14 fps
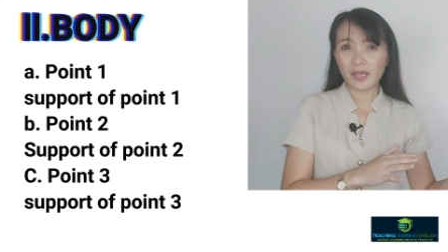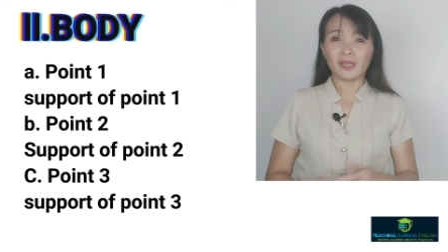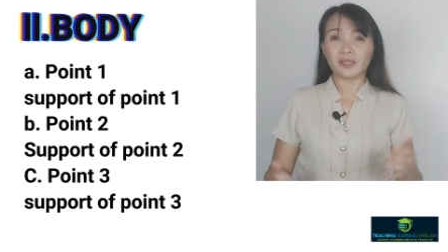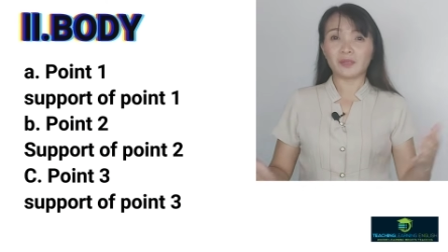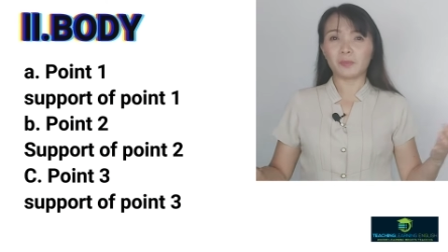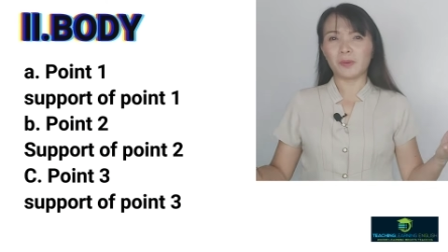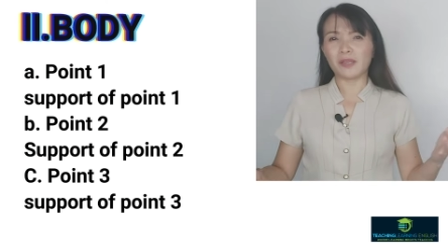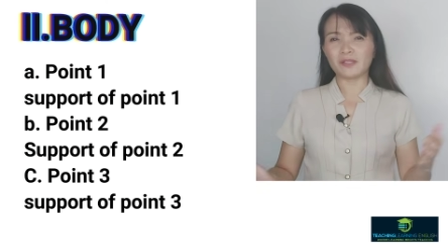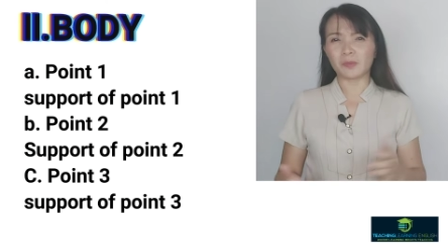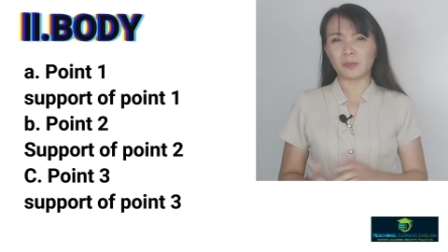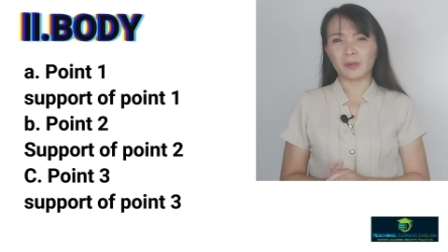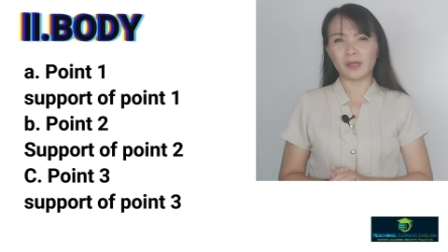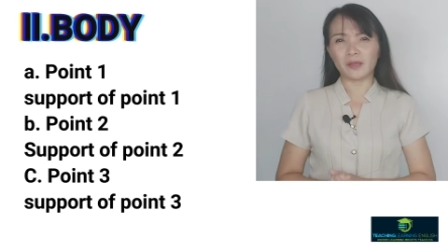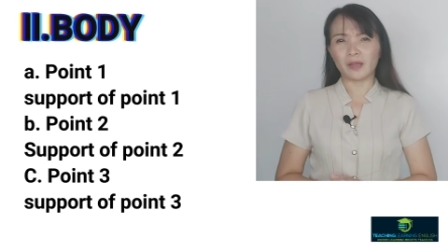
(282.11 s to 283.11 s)
It depends
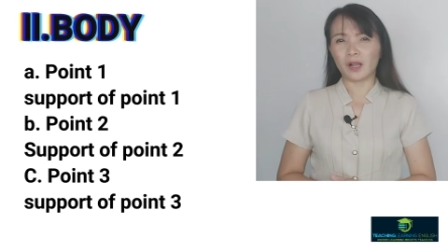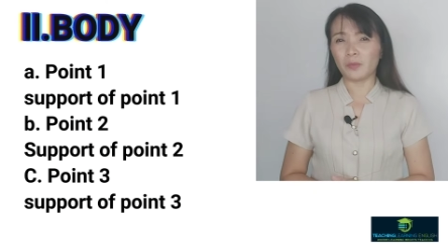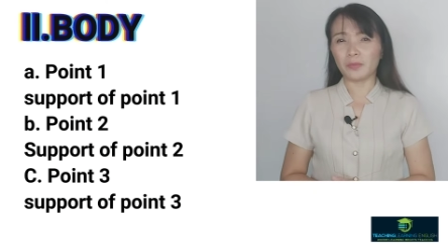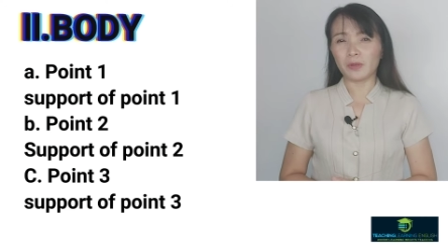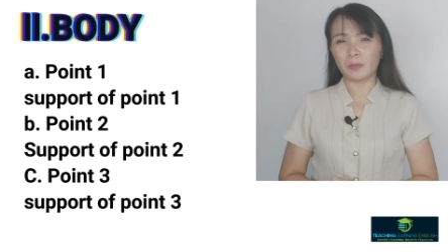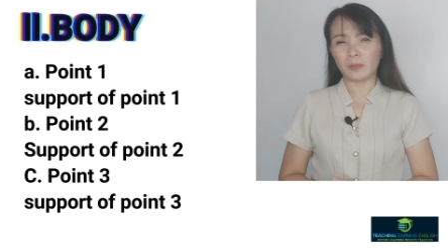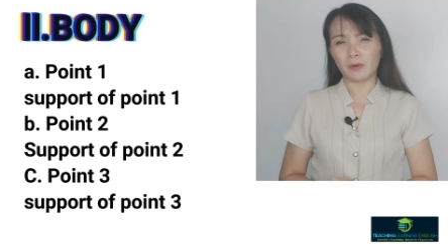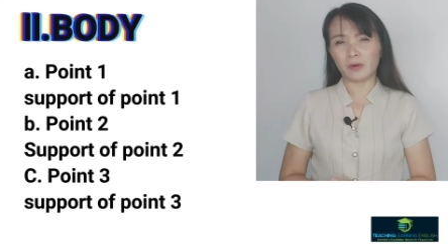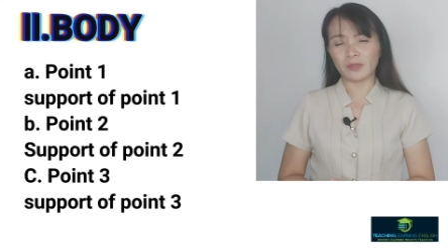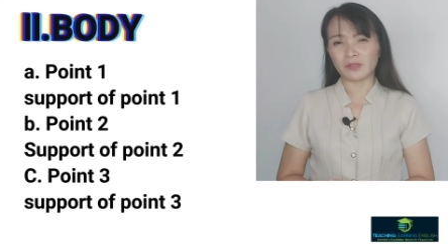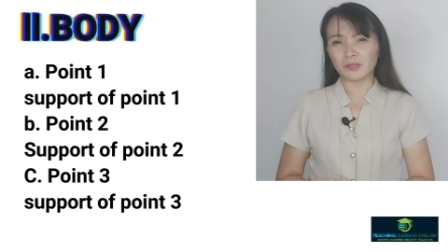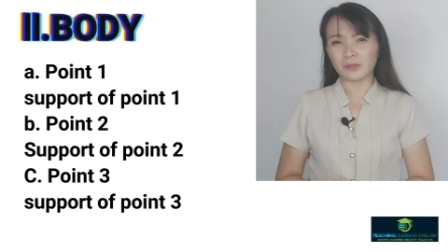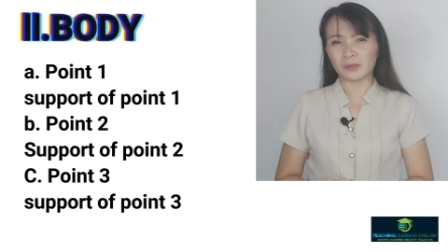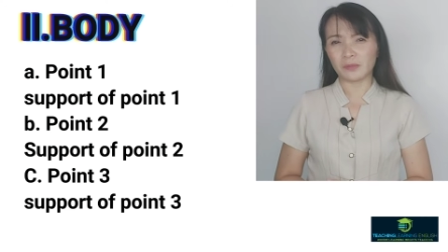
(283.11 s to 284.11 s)
upon how many
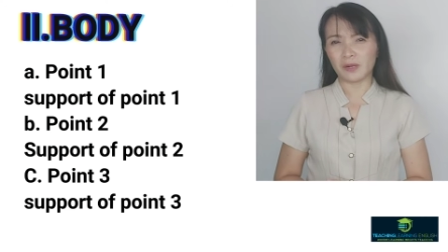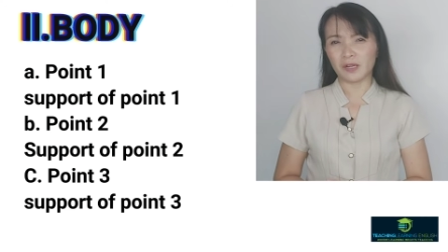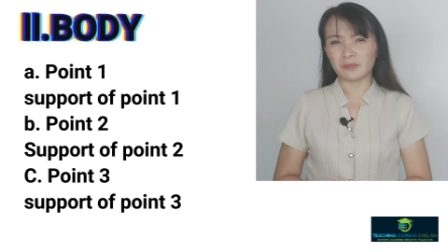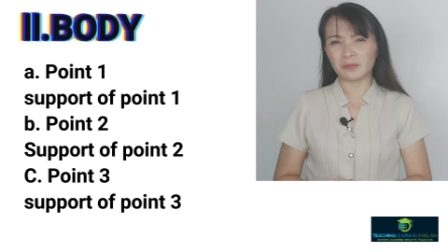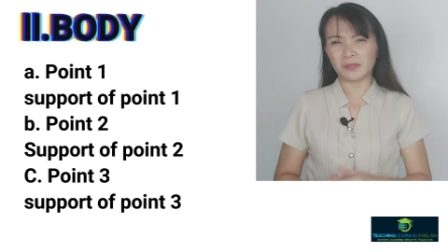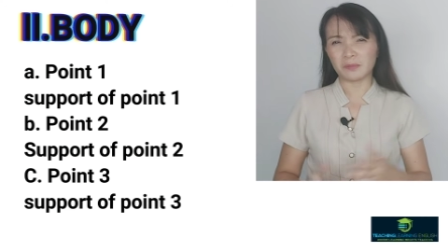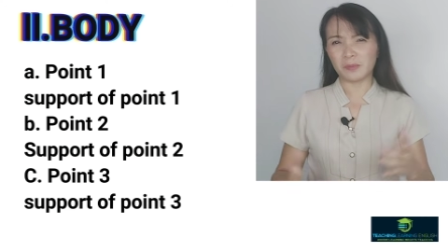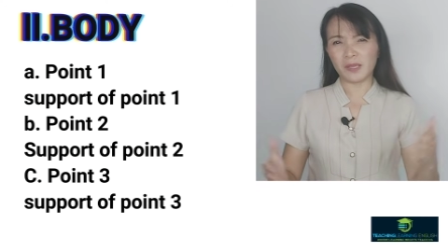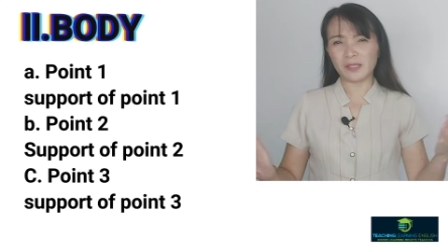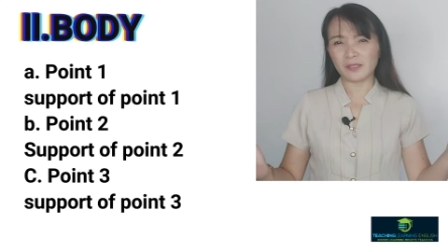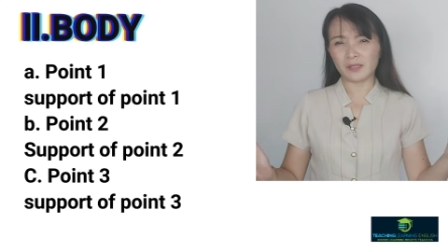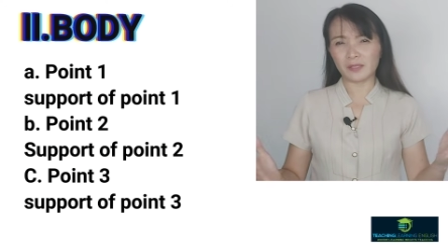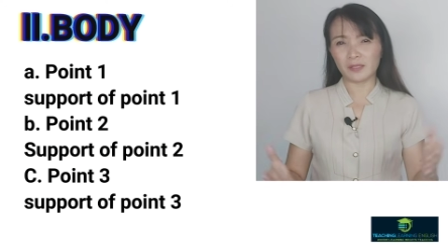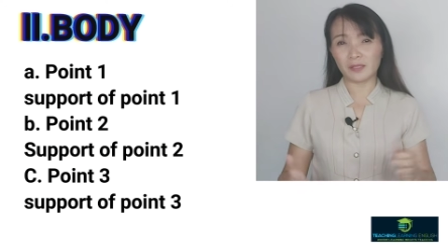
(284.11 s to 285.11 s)
points you want, but
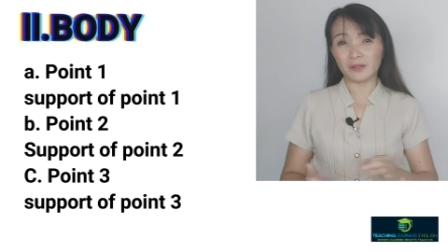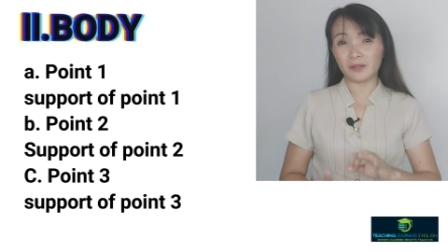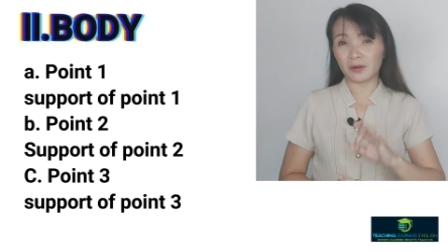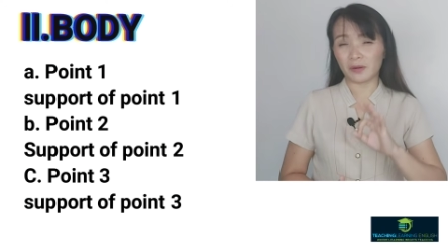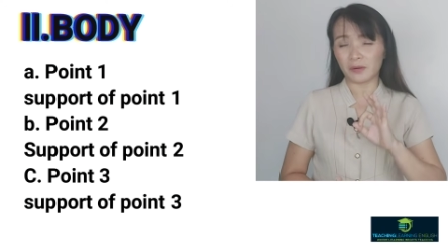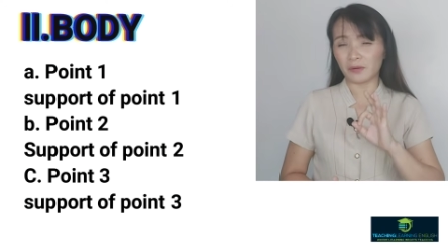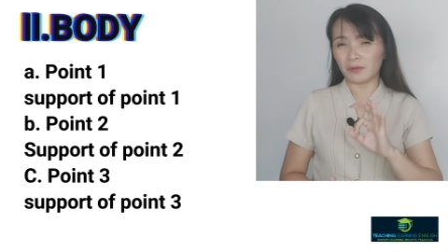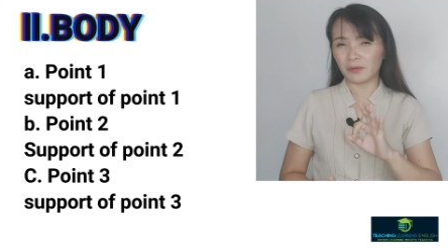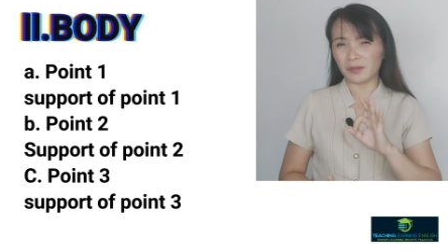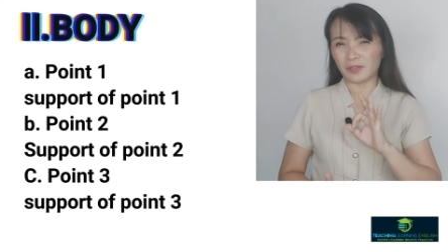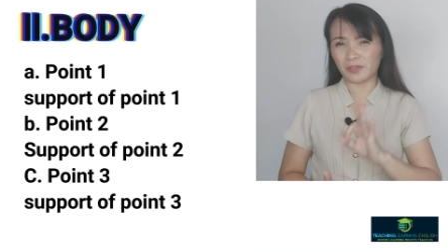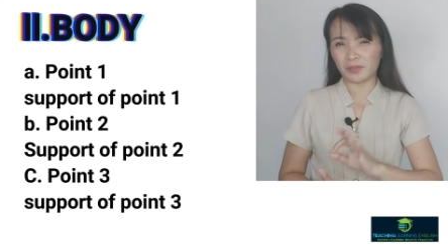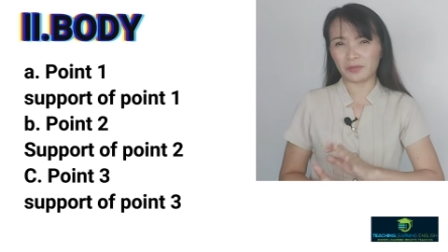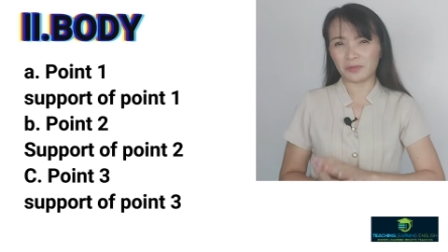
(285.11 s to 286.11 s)
basically there are only
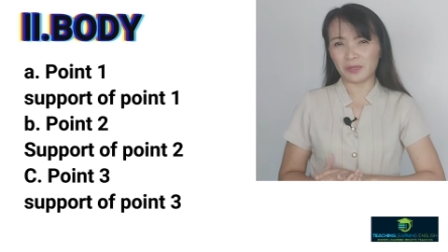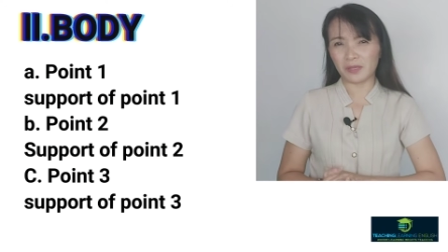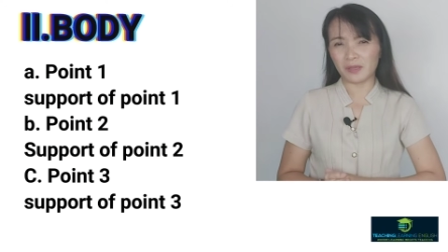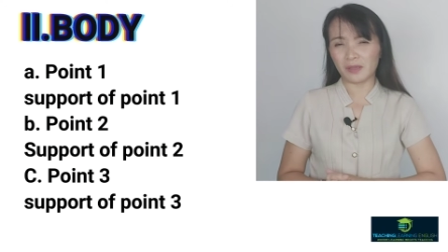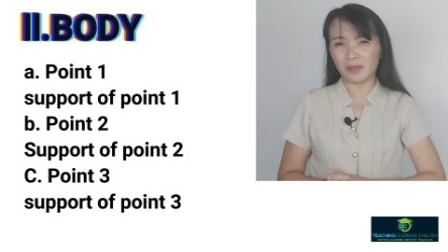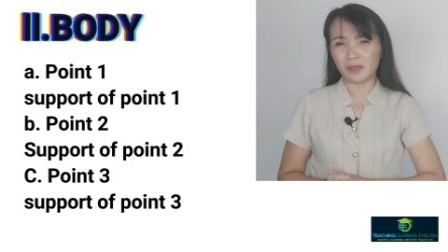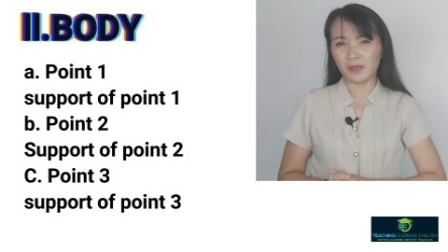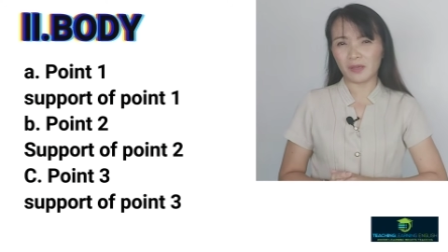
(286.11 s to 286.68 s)
3